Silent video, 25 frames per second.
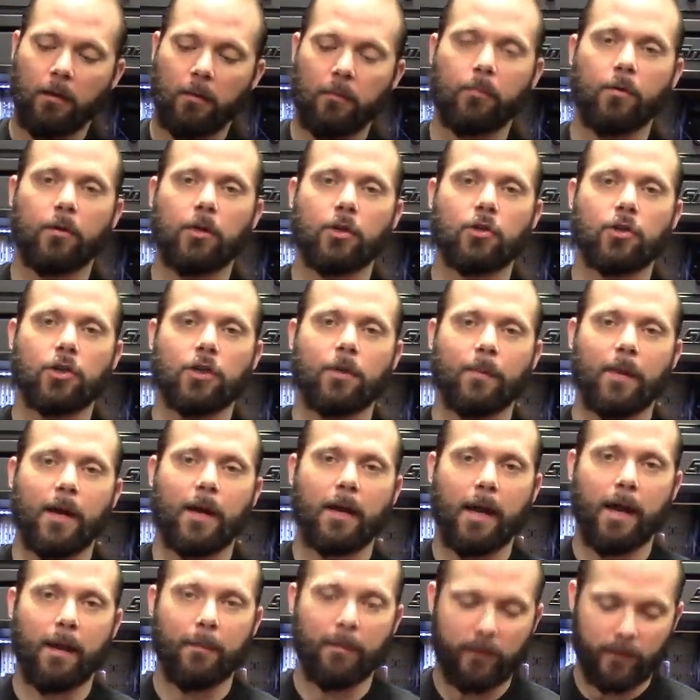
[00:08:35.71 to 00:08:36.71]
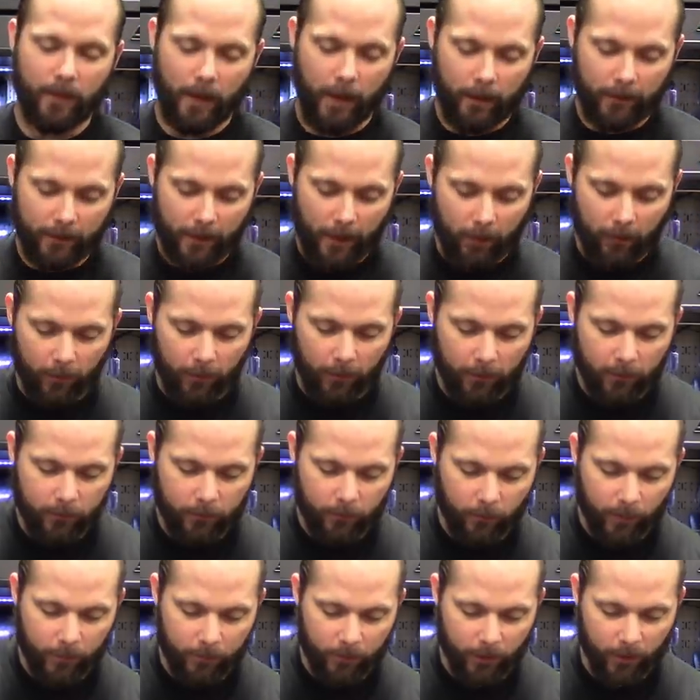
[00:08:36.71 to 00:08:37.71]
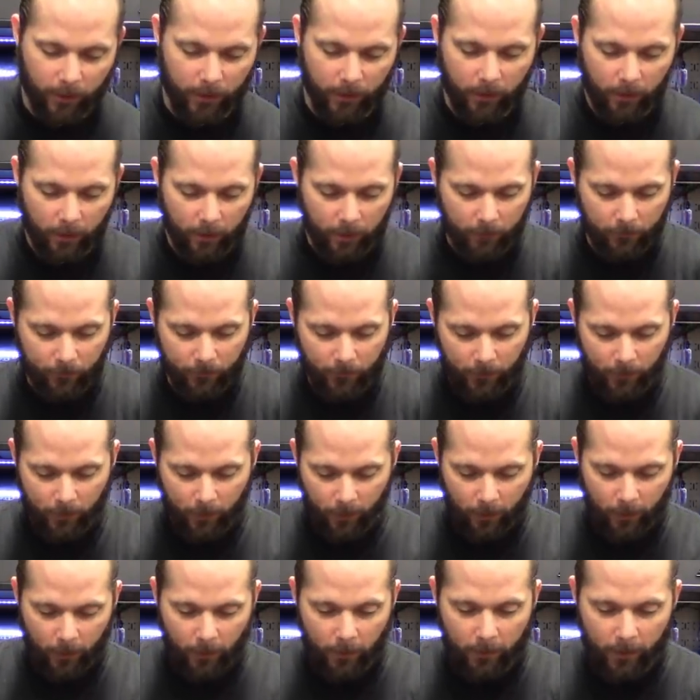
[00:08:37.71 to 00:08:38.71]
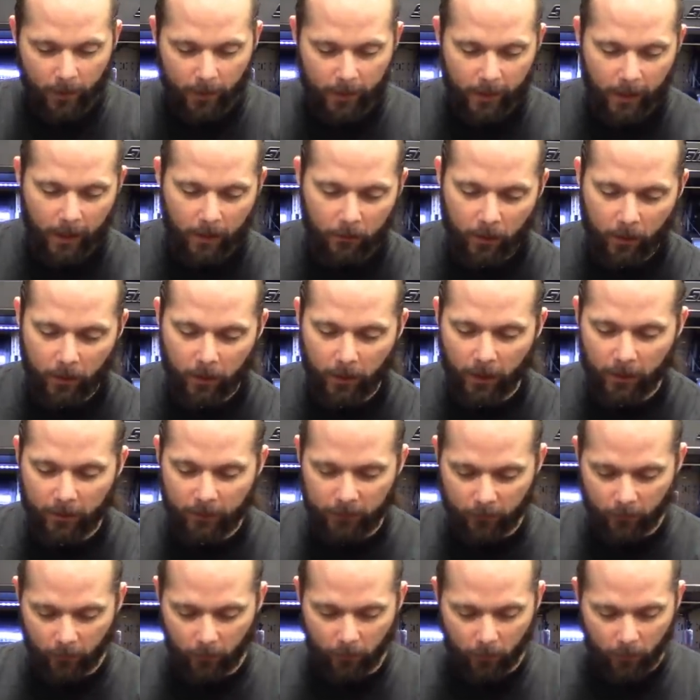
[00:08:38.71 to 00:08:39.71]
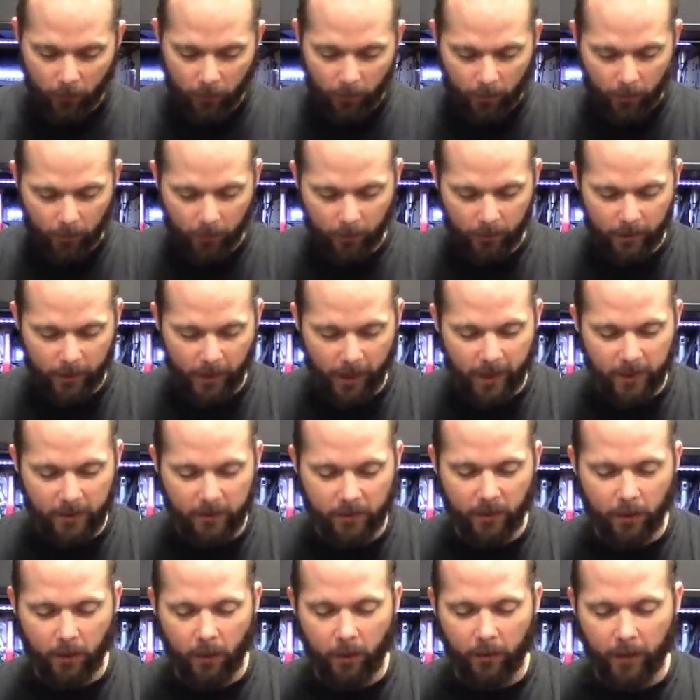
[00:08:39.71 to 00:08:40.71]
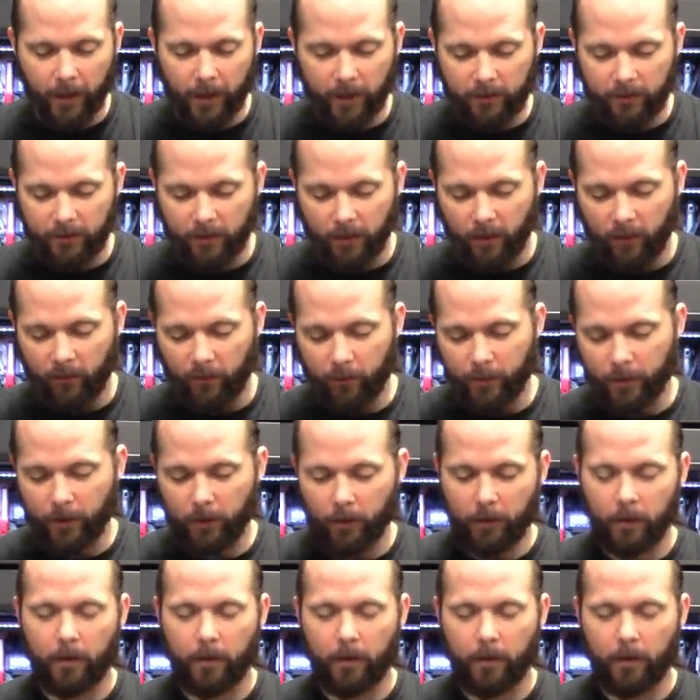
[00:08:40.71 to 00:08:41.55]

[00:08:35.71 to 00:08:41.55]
pretty cheap on Amazon, down in the description. And then it came with a nice little case and all that stuff.